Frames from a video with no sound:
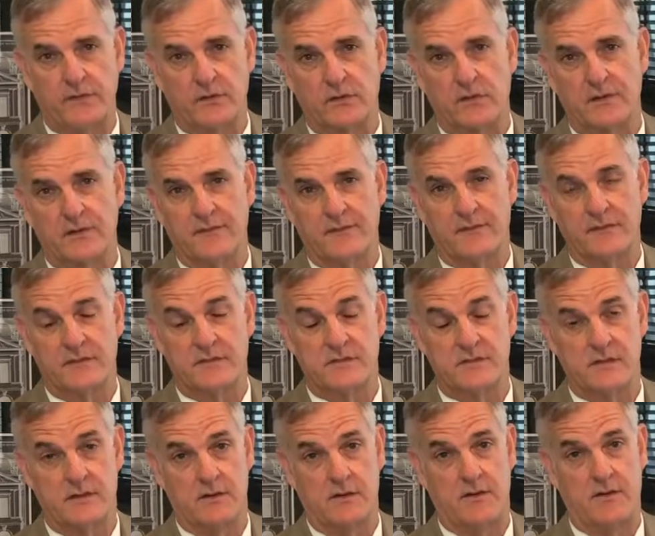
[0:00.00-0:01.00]
you're
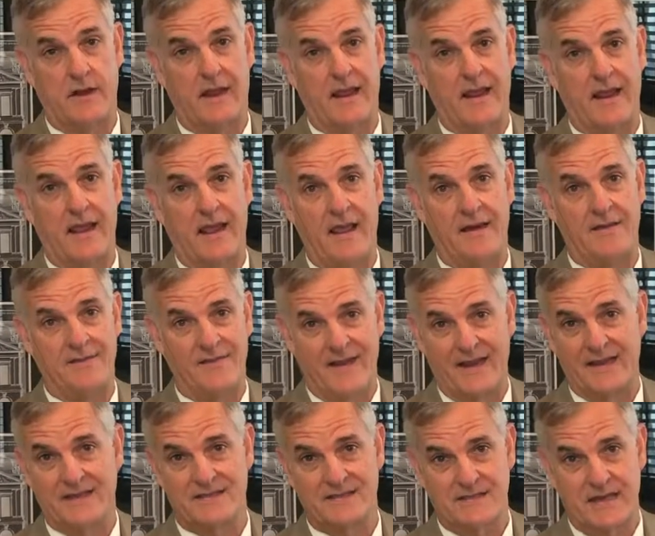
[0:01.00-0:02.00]
considered
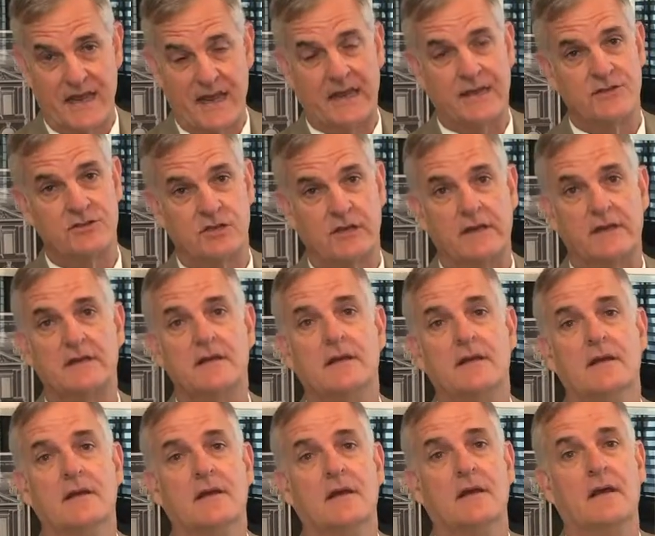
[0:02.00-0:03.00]
advanced aging,
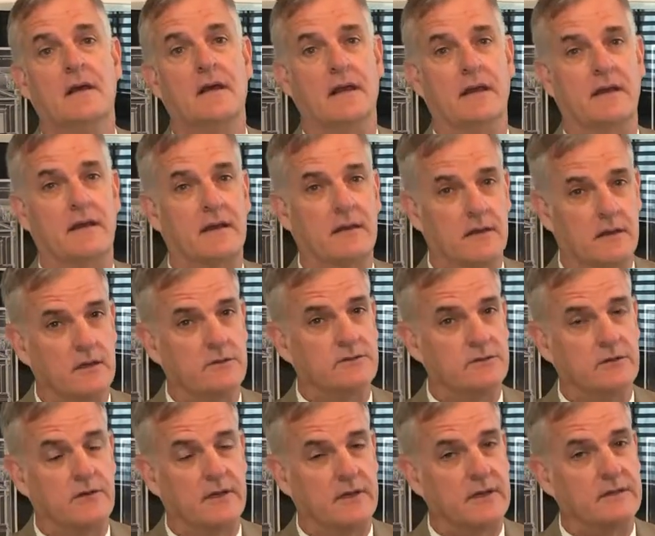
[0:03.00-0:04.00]
and the closer
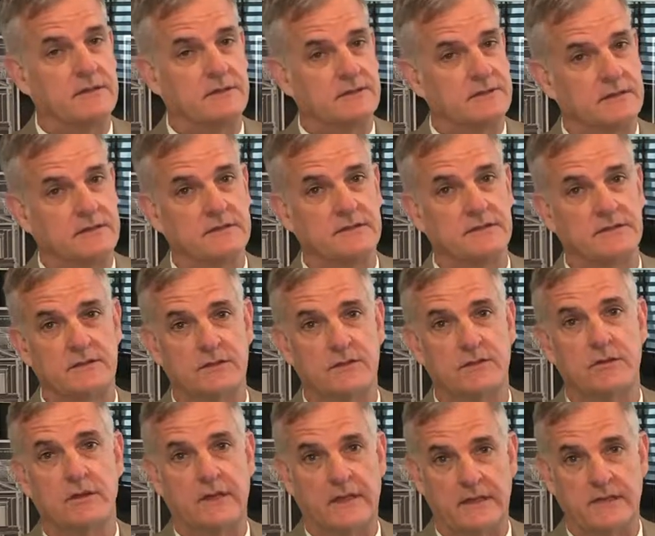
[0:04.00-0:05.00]
you get to 62,
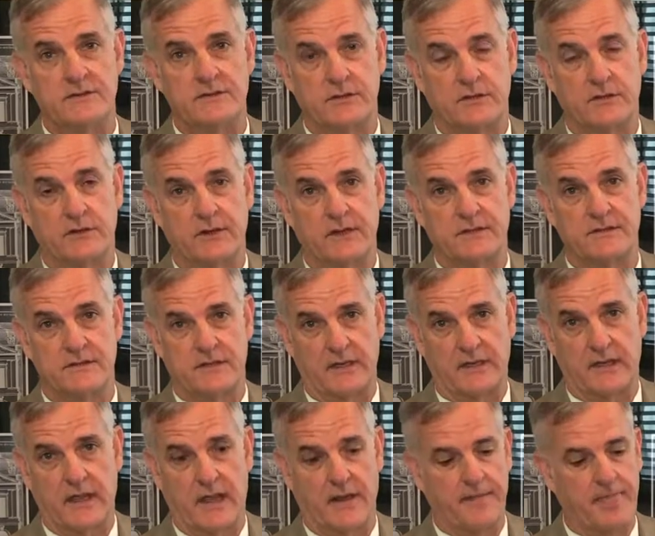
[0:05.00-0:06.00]
the easier it is to
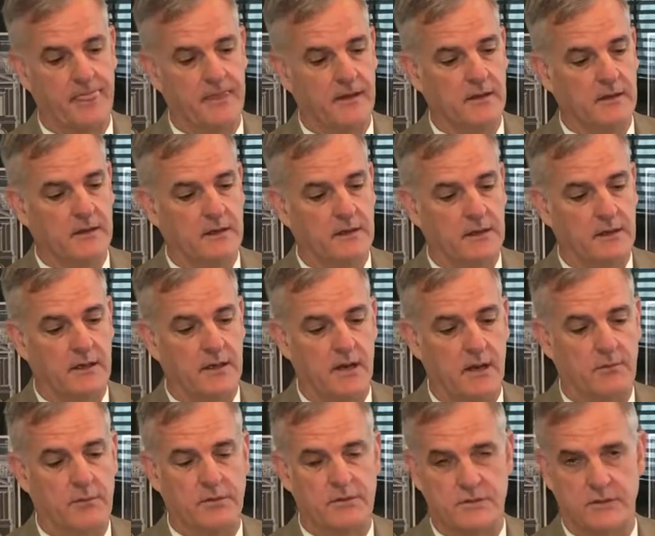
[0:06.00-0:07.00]
get.
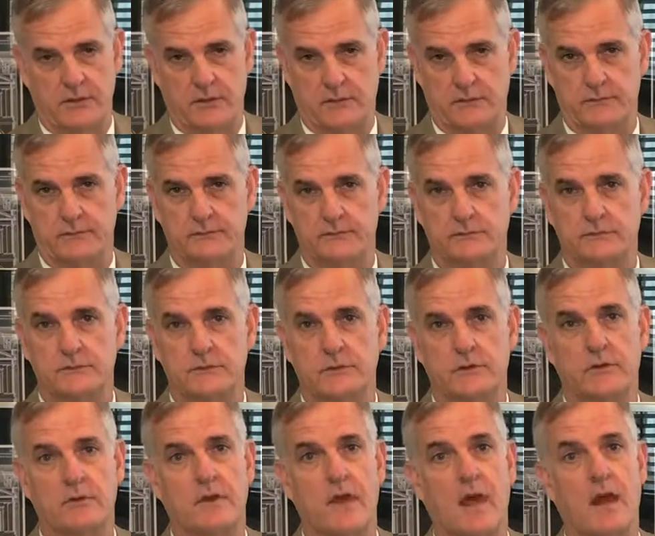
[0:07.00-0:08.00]
Number two,
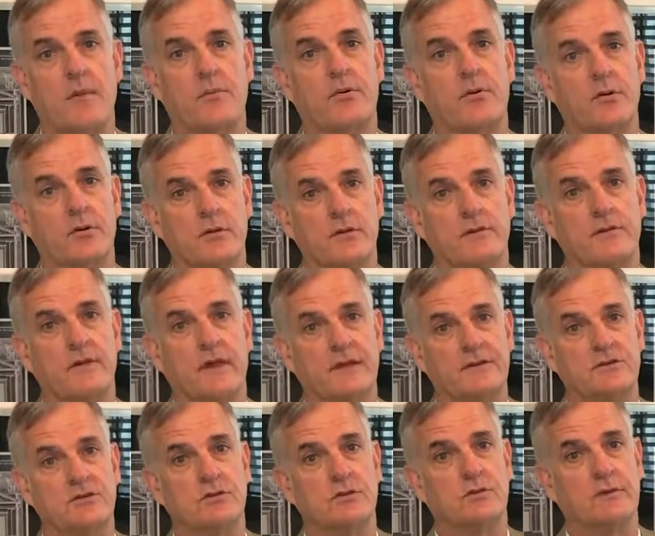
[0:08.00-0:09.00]
you got to prove
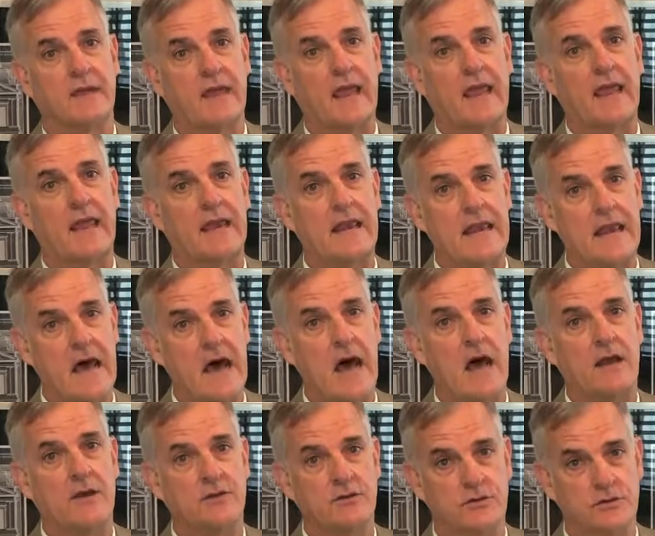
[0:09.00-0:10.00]
that you
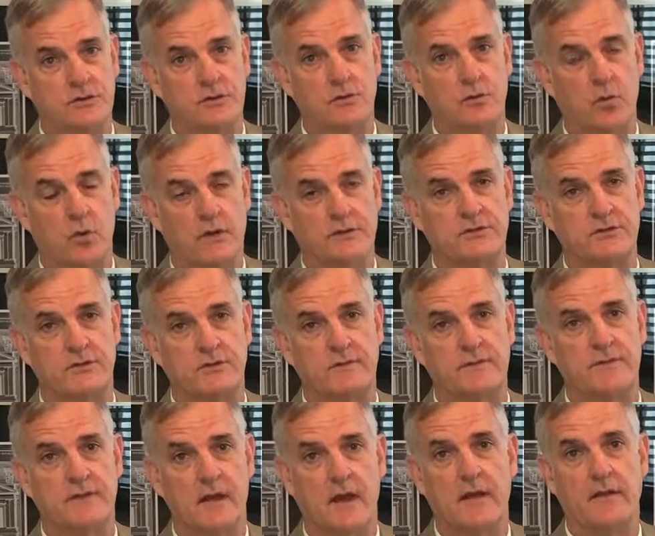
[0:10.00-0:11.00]
cannot do what
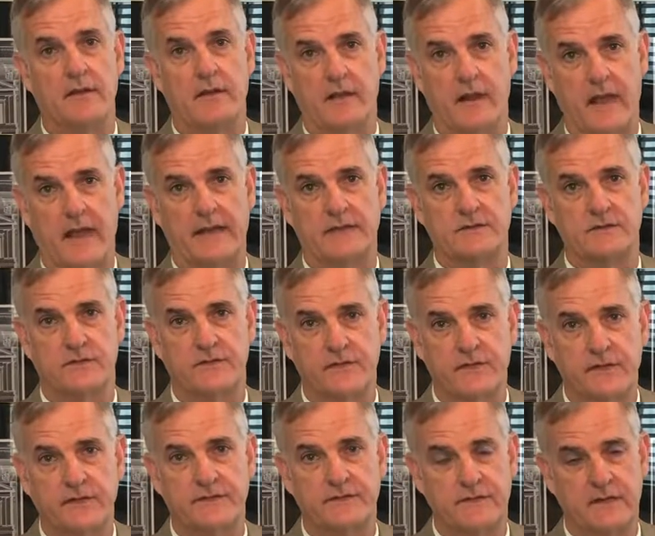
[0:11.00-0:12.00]
you've done the last
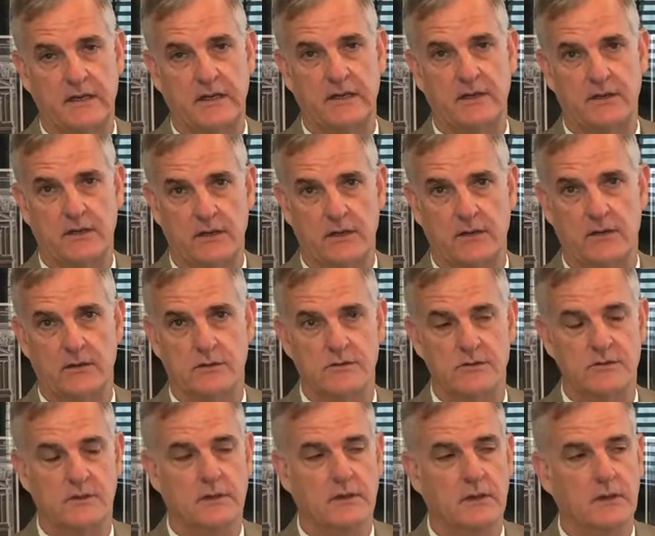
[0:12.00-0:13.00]
15 years.